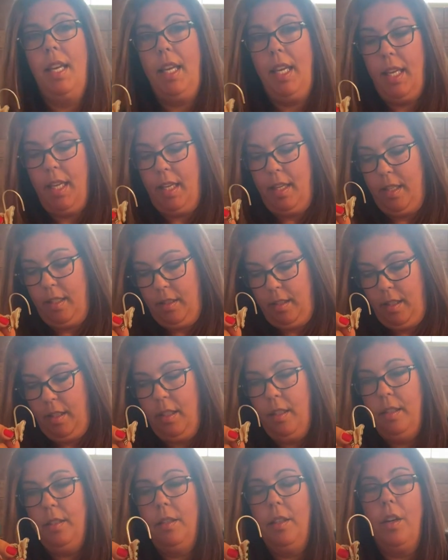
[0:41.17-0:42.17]
And
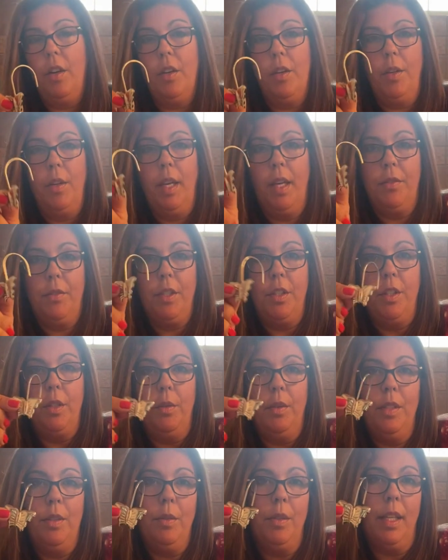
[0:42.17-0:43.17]
all you have to
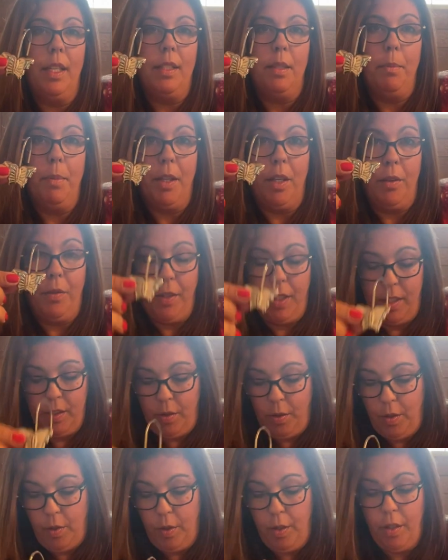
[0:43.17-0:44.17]
do, this one has a butterfly,
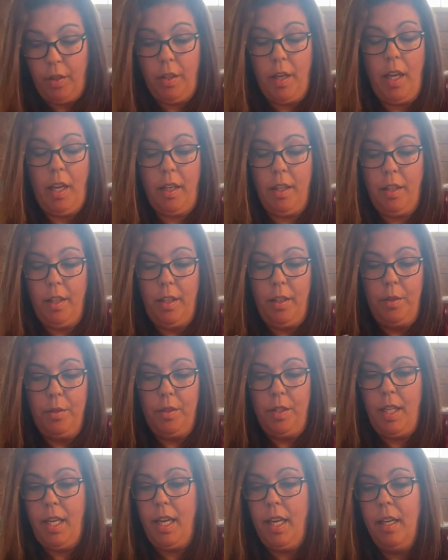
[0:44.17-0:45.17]
so I know you're not gonna
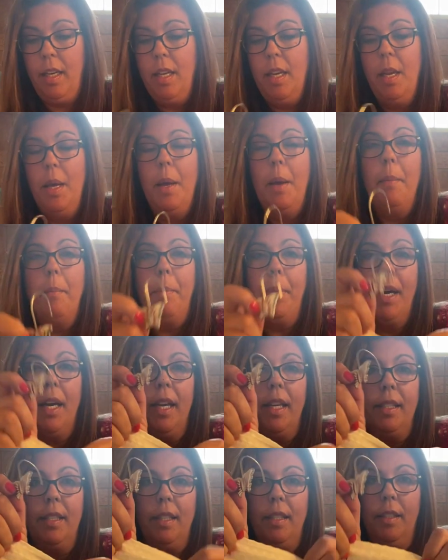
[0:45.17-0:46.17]
use that,
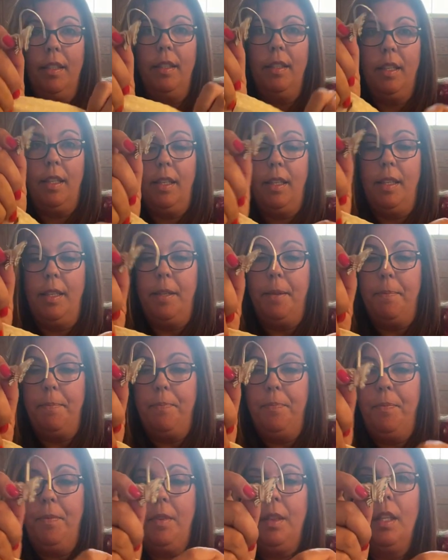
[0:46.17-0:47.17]
but
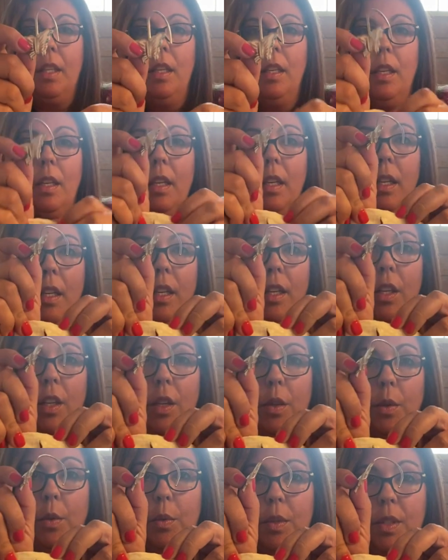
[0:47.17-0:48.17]
um,
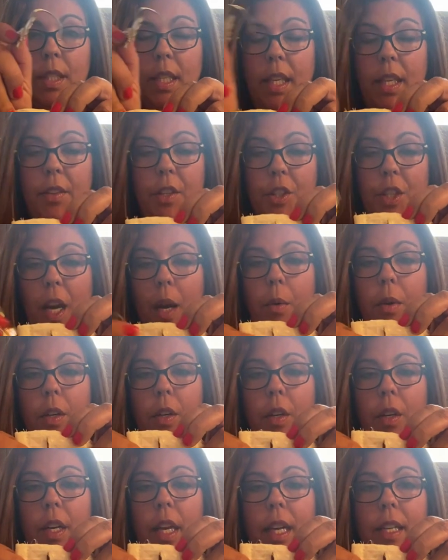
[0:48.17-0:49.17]
you see the shower
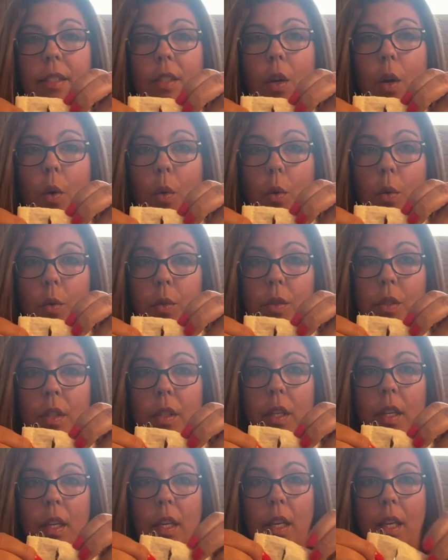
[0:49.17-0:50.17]
curtain has holes
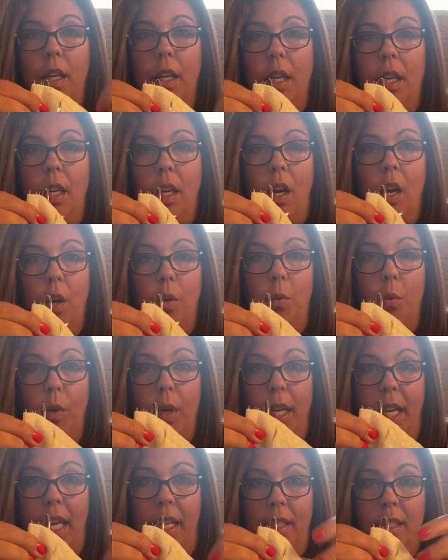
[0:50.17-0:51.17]
on
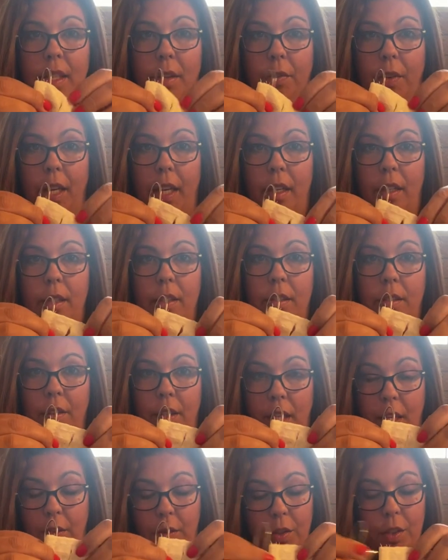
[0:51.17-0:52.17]
one end of it.
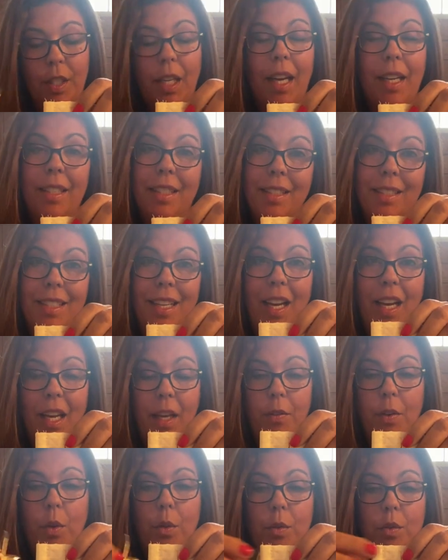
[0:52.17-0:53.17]
The other side does not
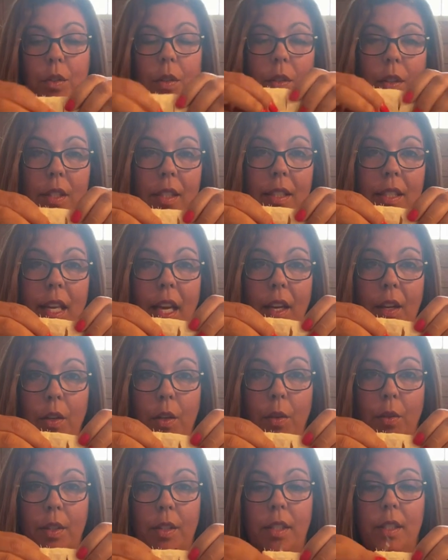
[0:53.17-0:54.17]
have holes. So this is how you
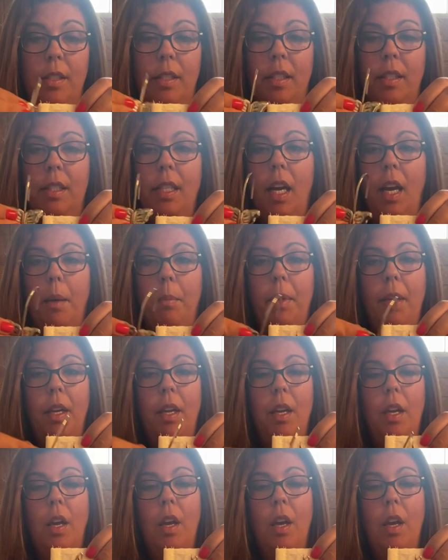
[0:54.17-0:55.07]
know this is the top.